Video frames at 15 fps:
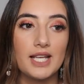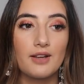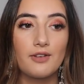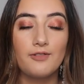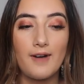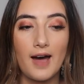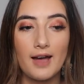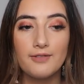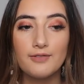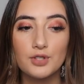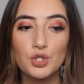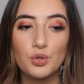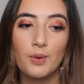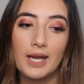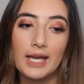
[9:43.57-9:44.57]
like 5 for
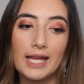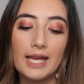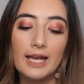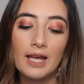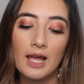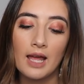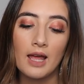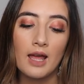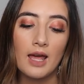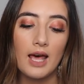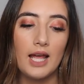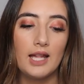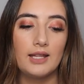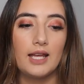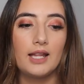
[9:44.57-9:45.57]
$20,
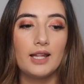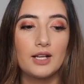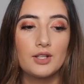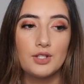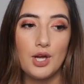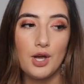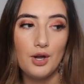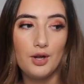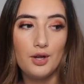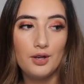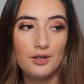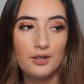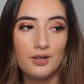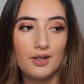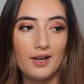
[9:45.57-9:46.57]
and they like
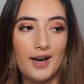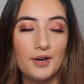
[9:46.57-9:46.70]
turn.